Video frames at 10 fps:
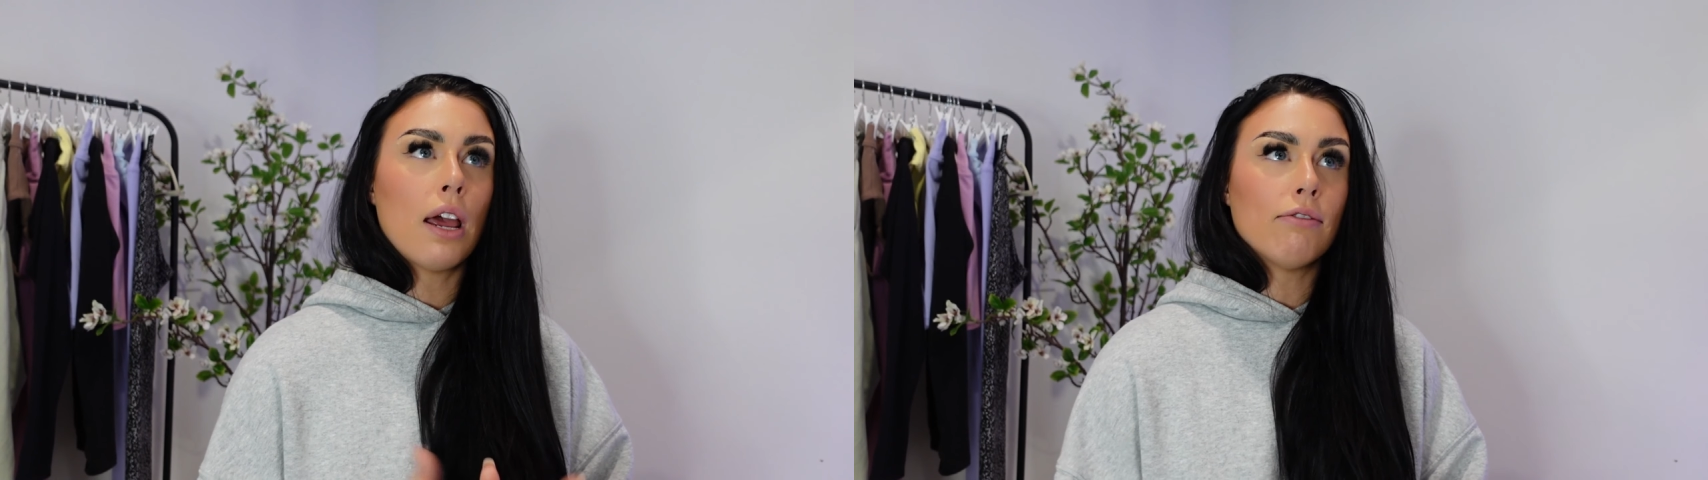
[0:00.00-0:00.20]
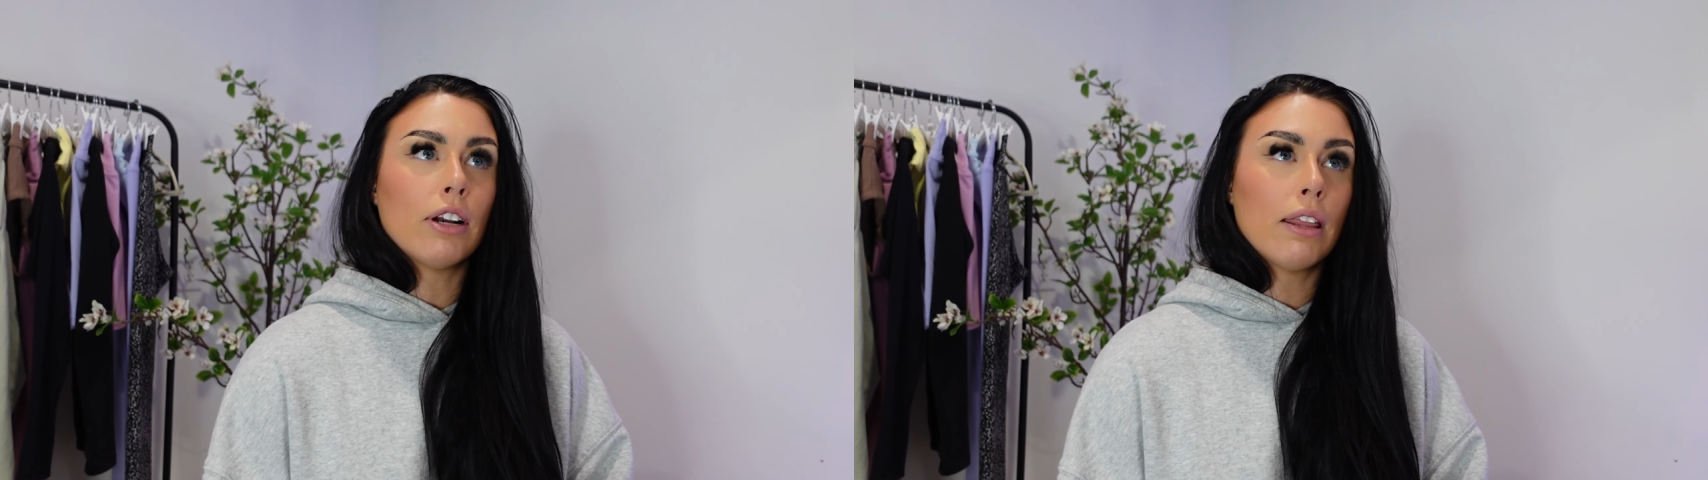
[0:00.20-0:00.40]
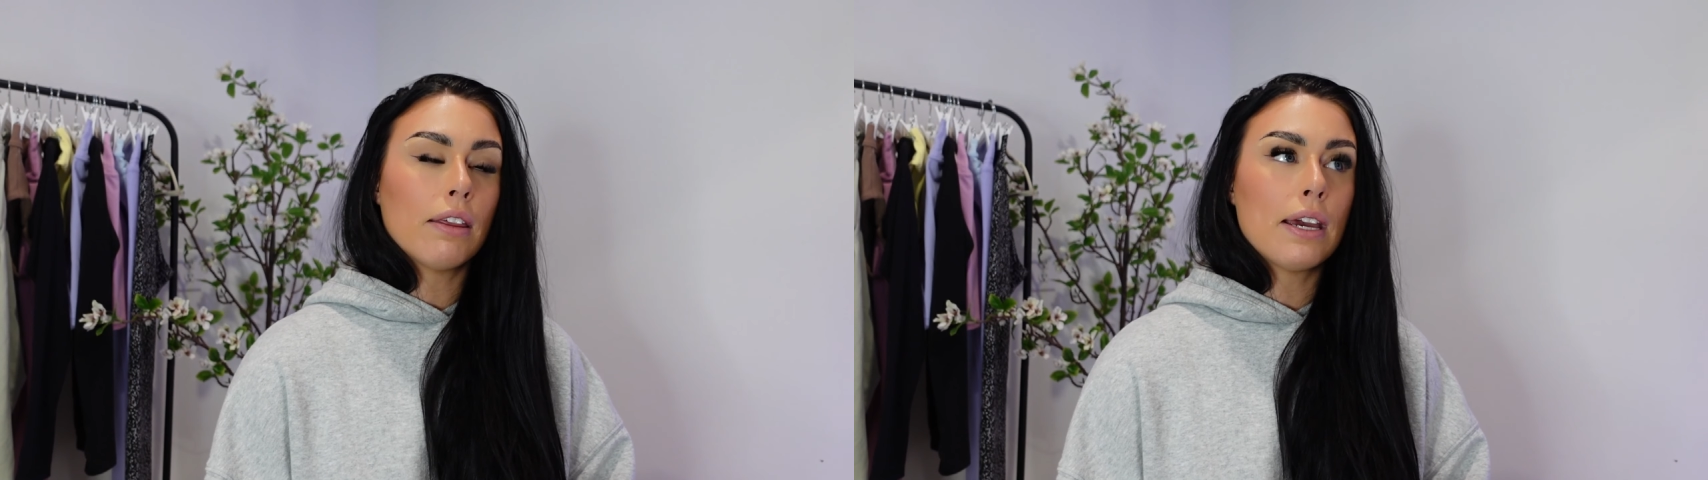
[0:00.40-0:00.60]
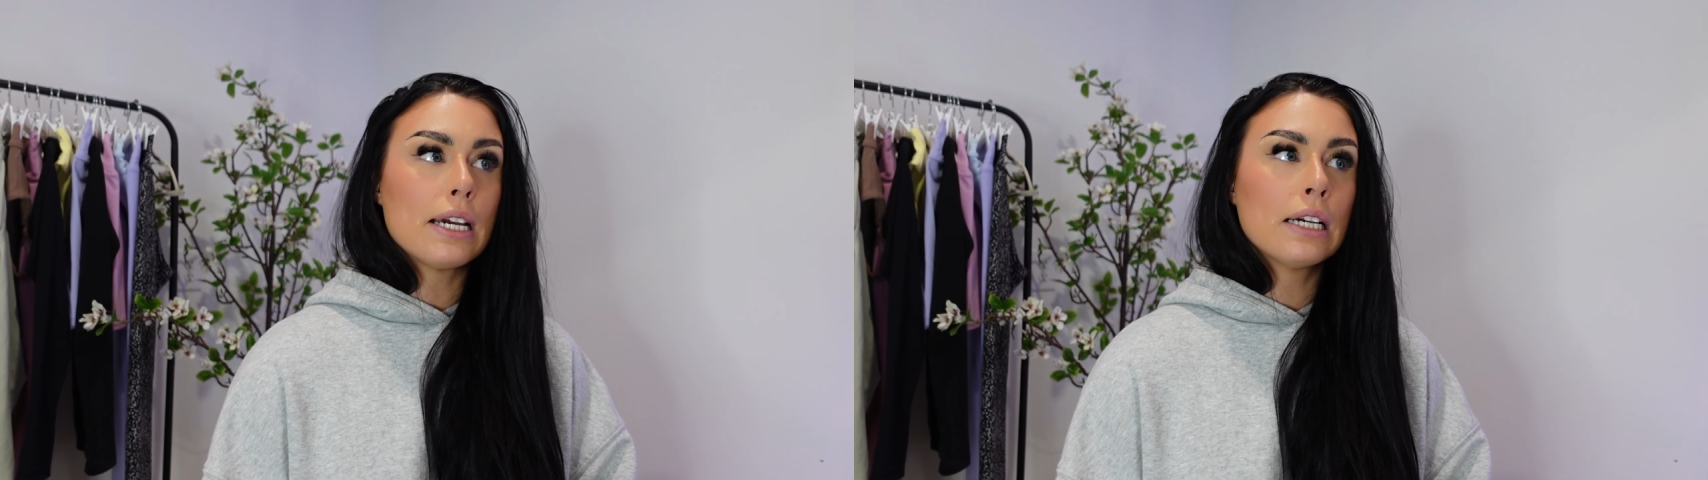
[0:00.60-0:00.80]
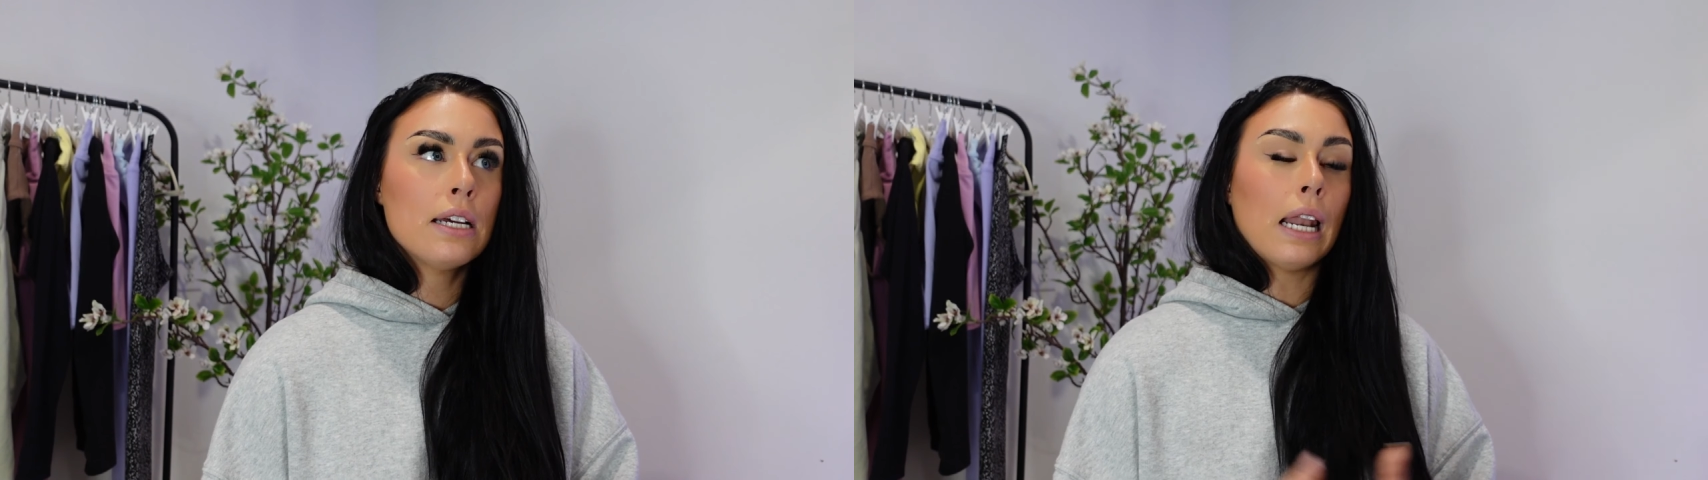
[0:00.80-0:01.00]

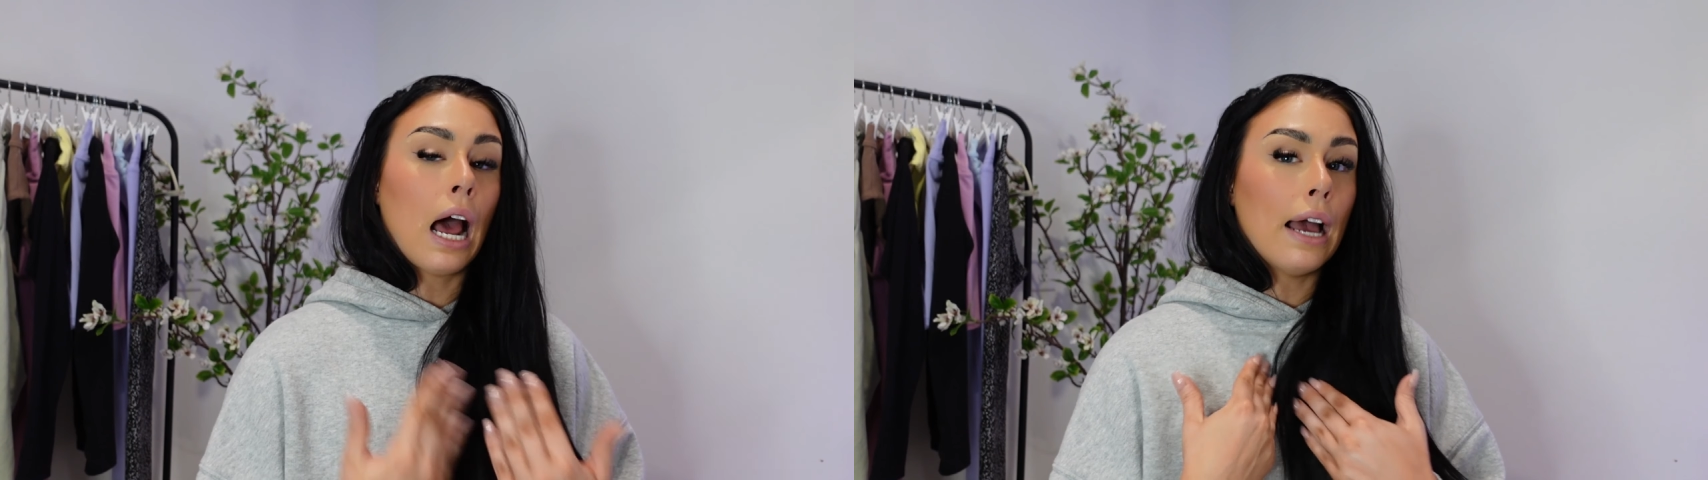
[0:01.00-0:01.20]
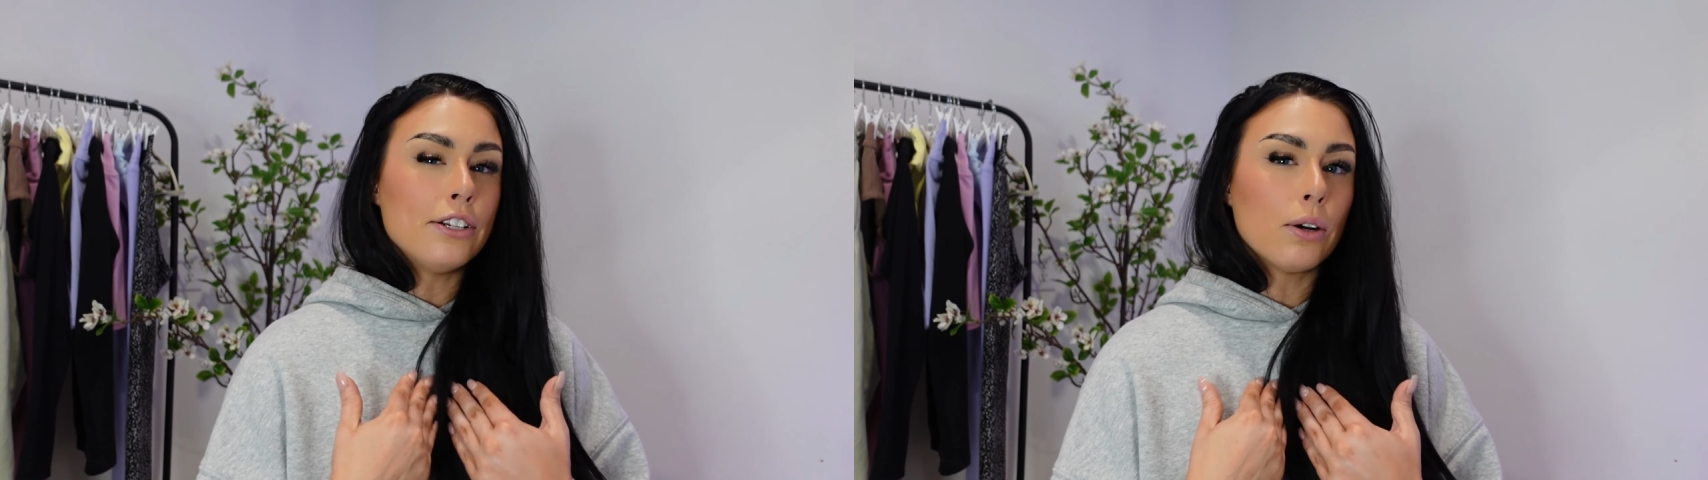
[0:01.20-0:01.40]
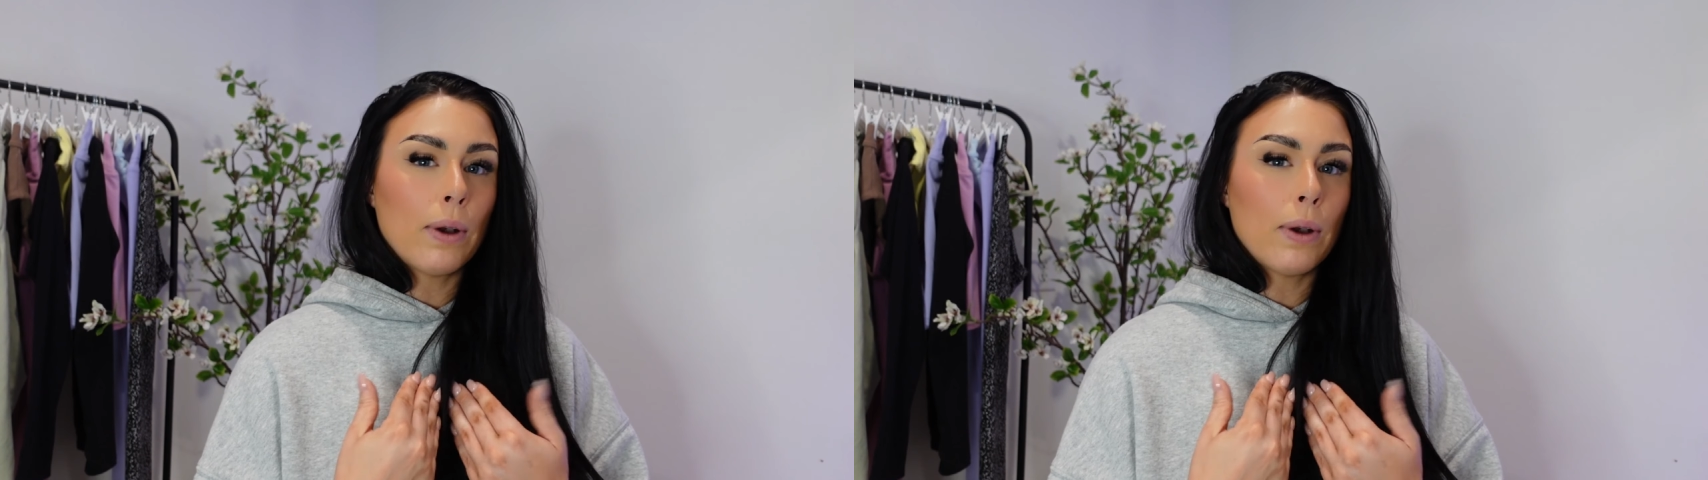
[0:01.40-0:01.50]
everything that I don't